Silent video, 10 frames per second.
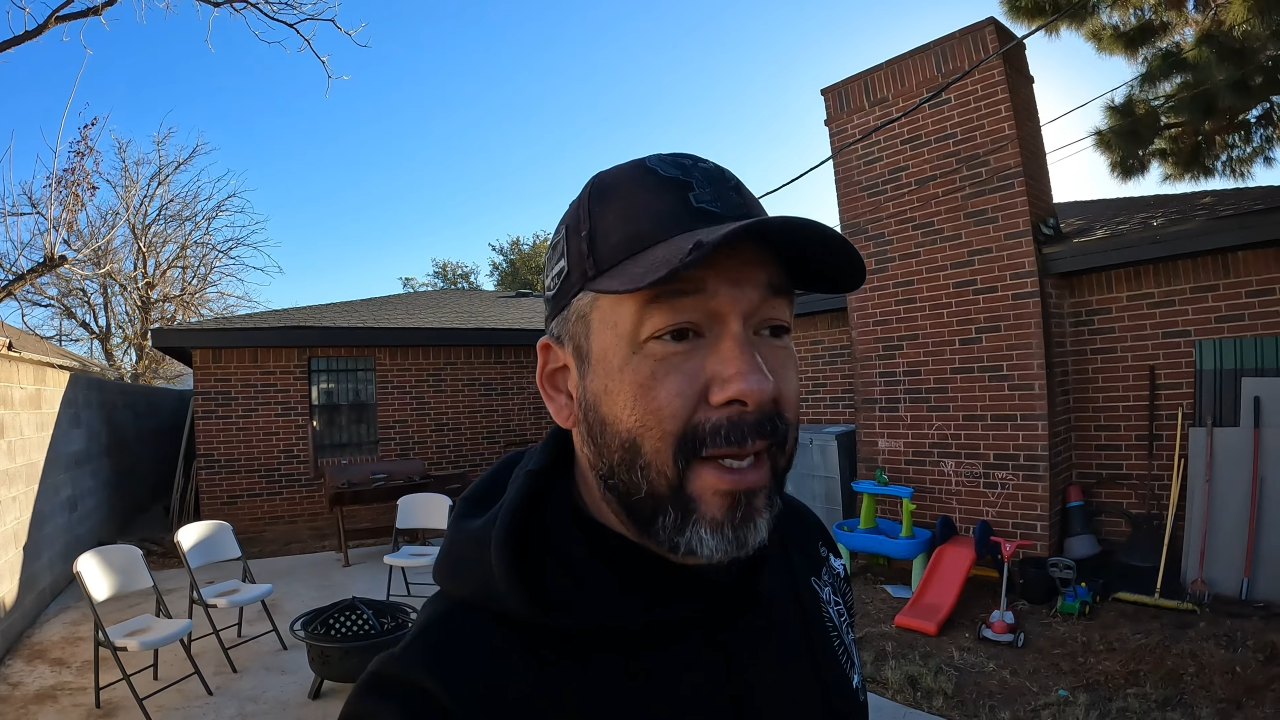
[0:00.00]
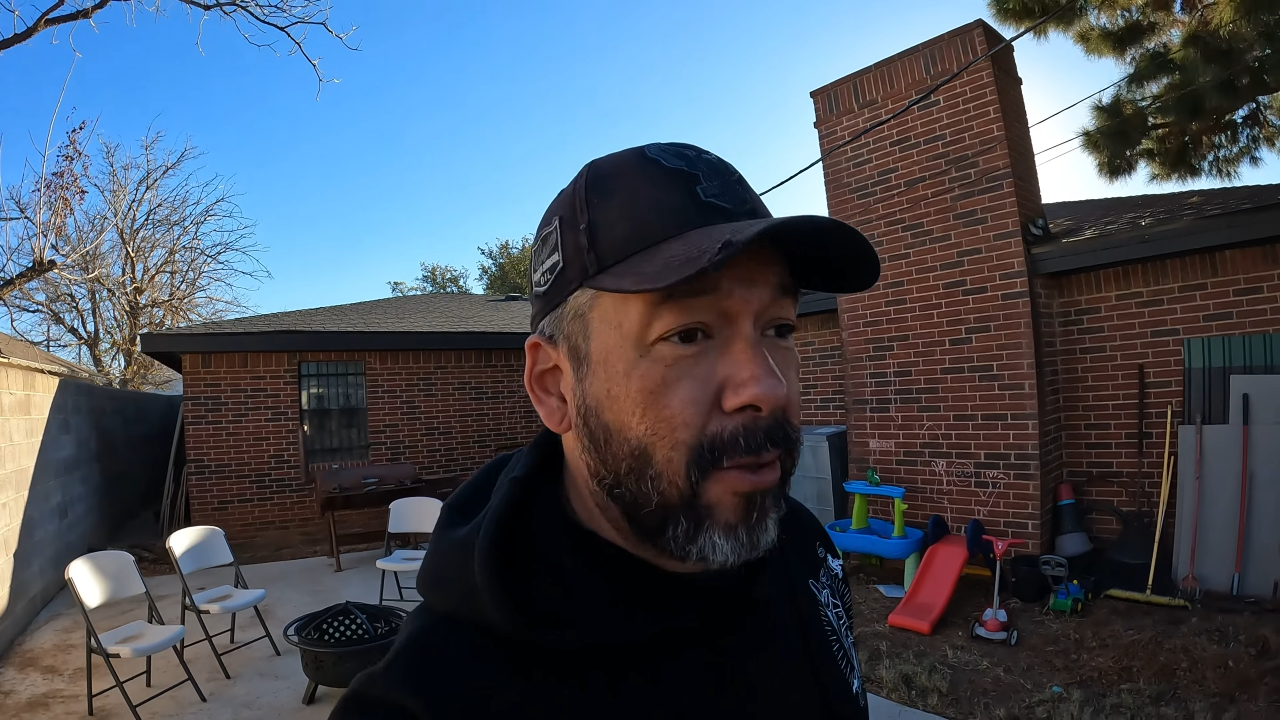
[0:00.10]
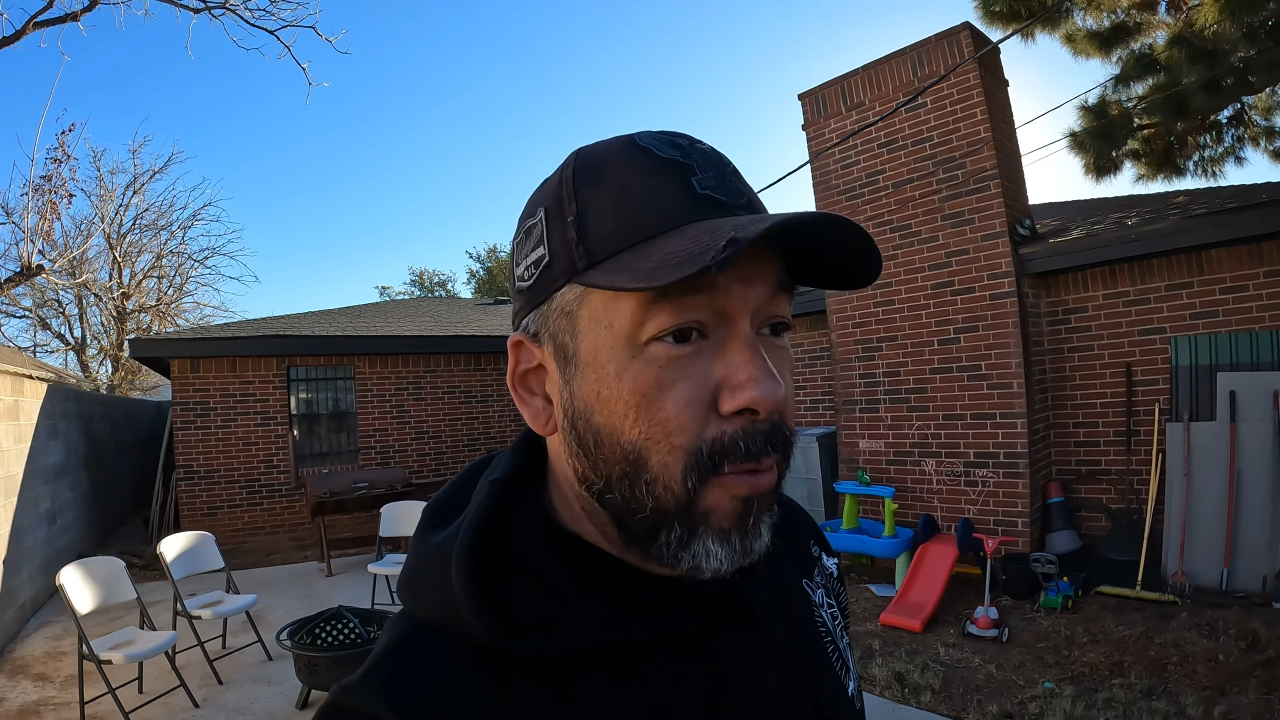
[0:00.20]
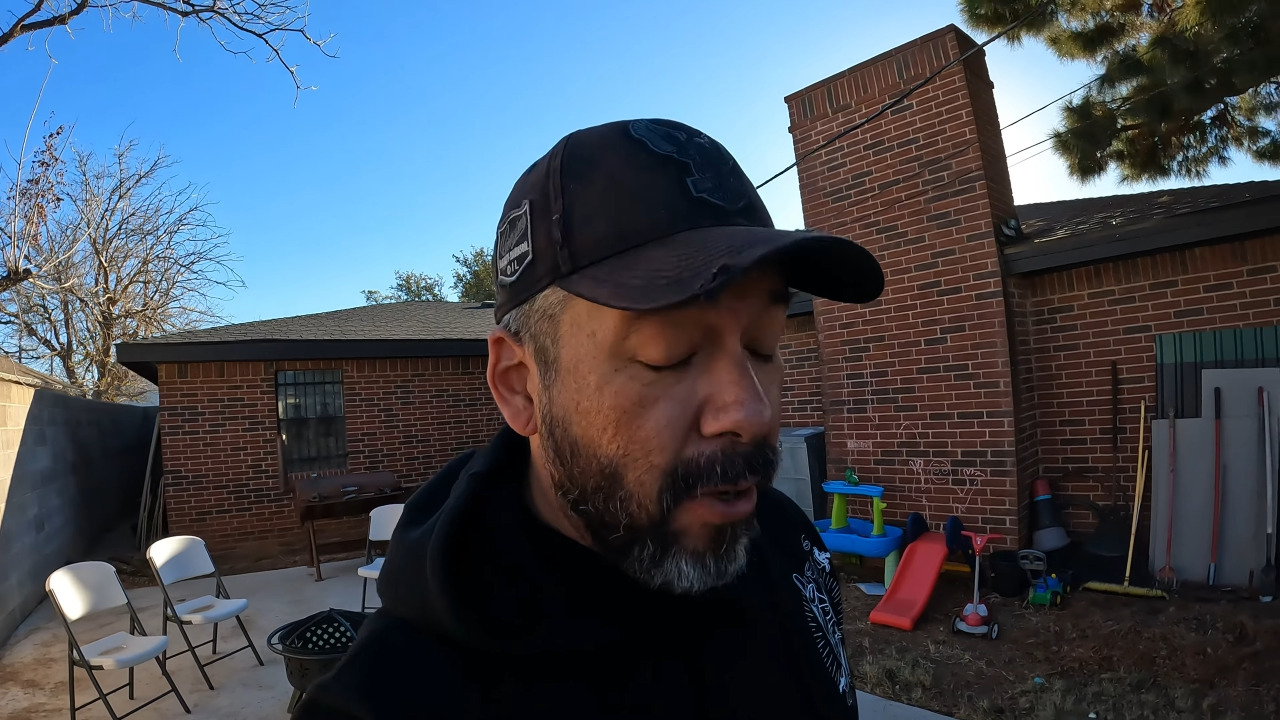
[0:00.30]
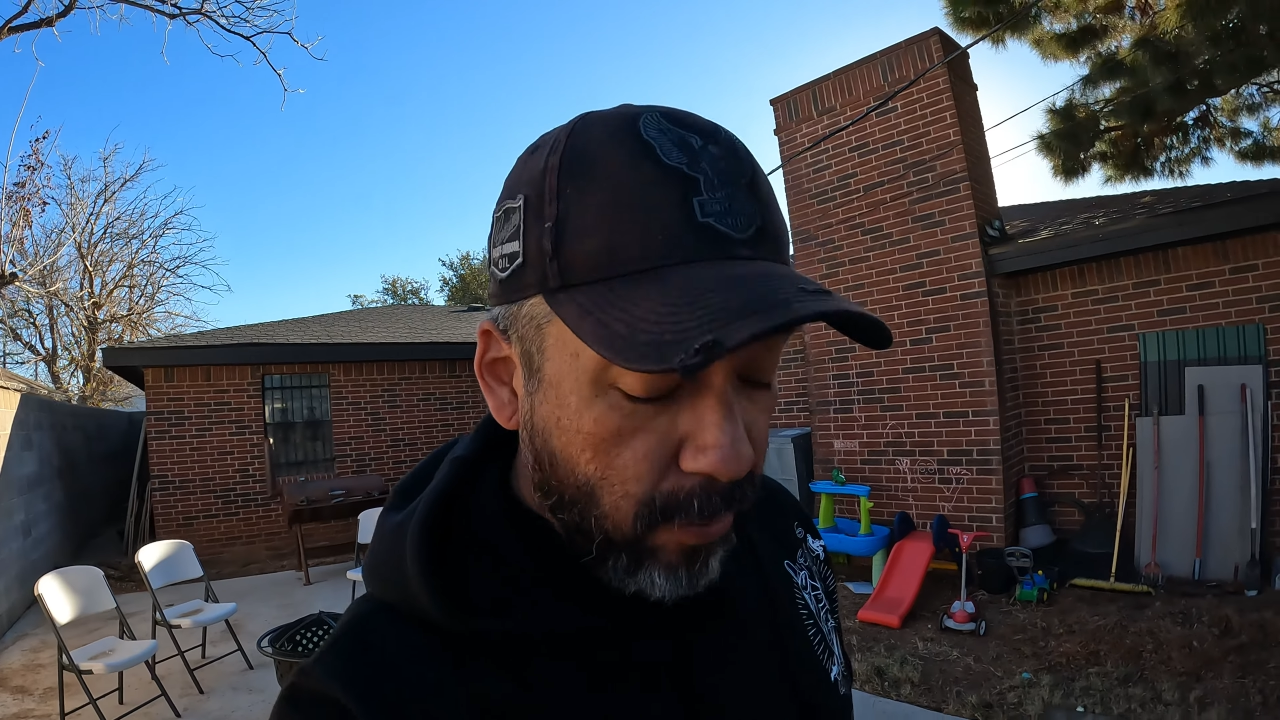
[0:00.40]
hit
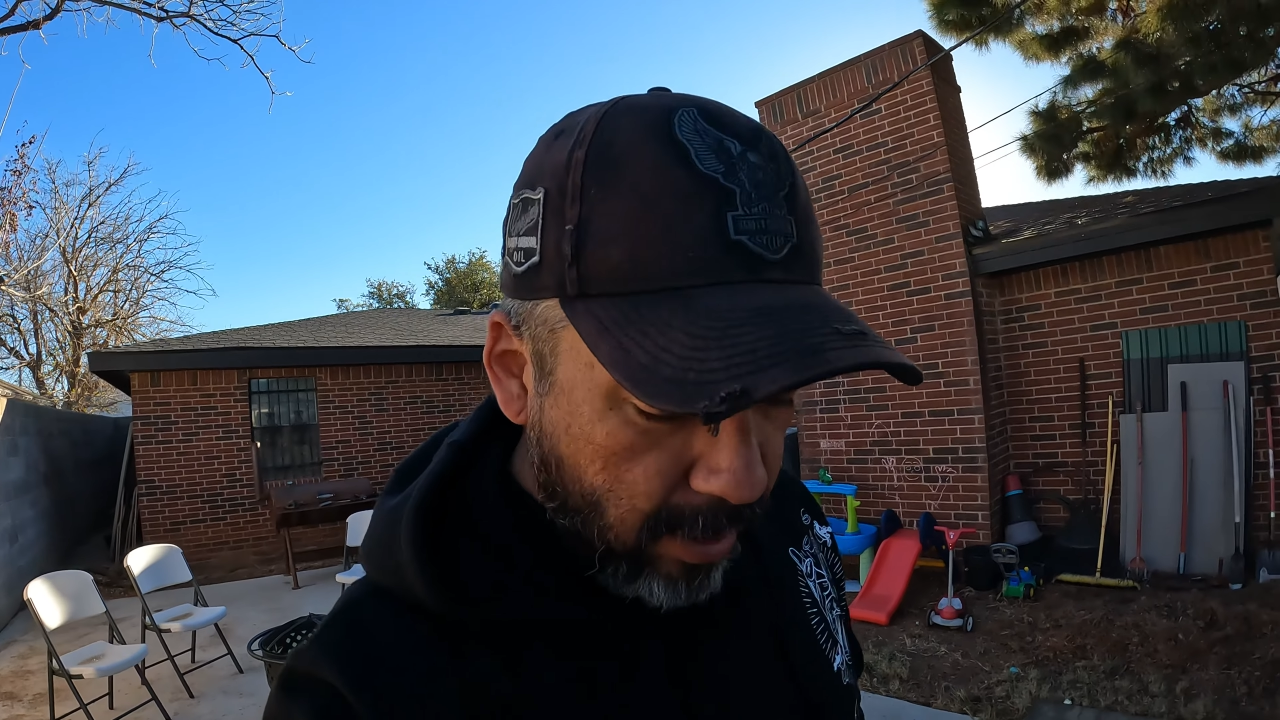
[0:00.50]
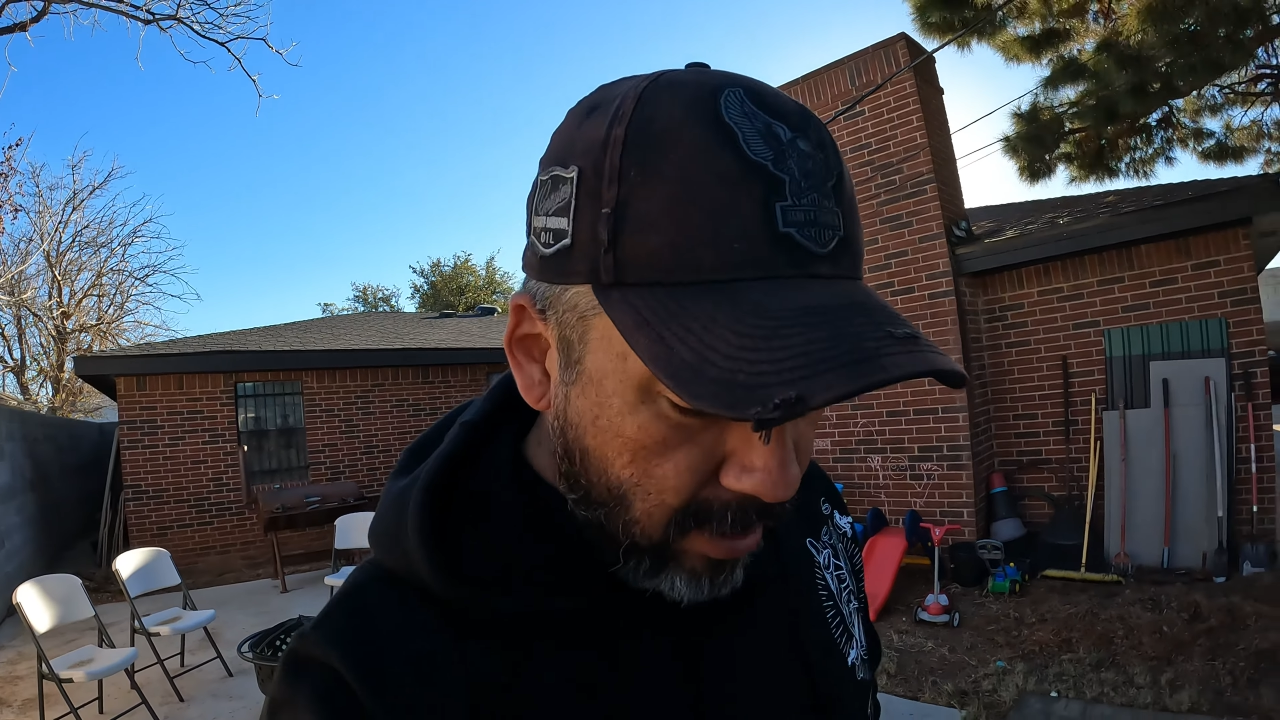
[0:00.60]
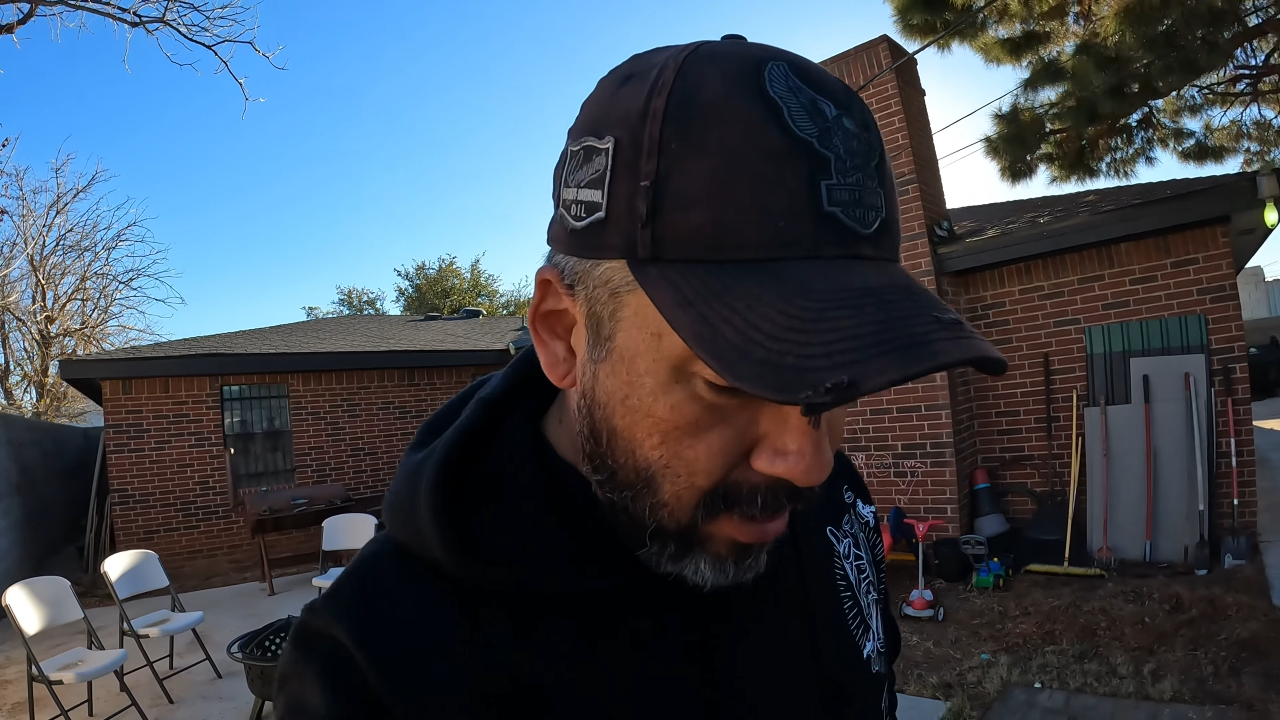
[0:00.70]
the road.